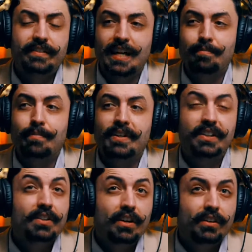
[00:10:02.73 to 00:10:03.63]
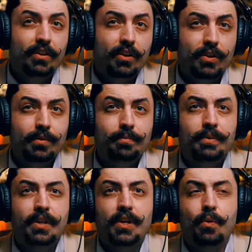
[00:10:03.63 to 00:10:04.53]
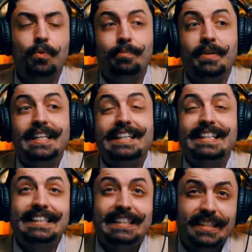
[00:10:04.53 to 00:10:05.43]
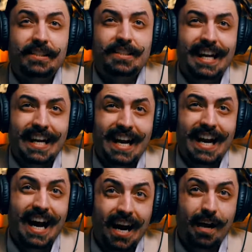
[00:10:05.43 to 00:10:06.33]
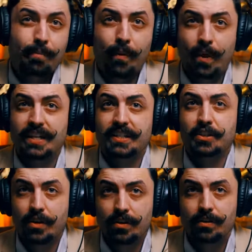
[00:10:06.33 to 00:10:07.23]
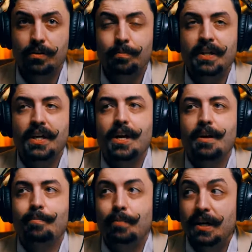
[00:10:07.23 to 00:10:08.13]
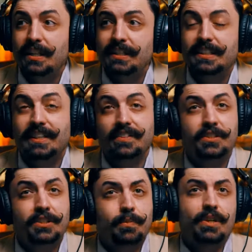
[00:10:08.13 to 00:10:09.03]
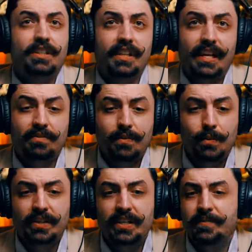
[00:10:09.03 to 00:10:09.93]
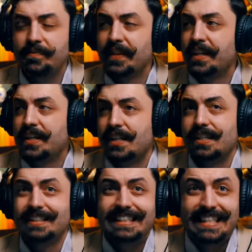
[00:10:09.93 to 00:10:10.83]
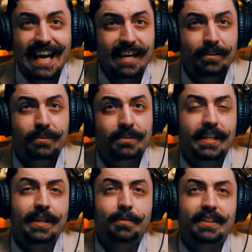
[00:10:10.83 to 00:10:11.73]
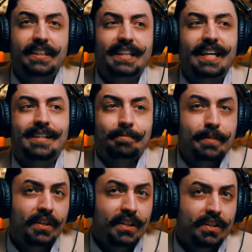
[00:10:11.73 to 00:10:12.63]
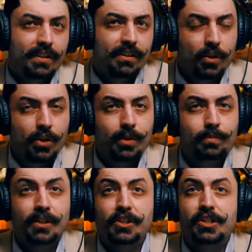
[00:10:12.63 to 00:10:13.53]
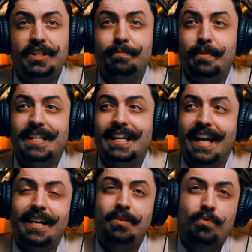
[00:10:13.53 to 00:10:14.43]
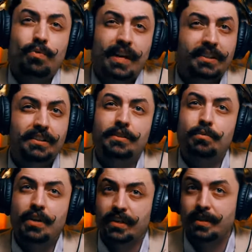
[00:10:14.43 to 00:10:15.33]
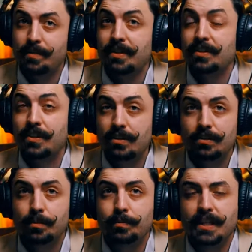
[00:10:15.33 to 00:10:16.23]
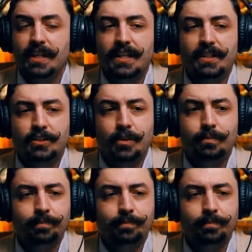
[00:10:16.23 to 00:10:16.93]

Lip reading: $1 million home would be considered a high priced home. But if you're somewhere in California, Seattle, anywhere like that, $1 million home could just be a regular run of the mill home. So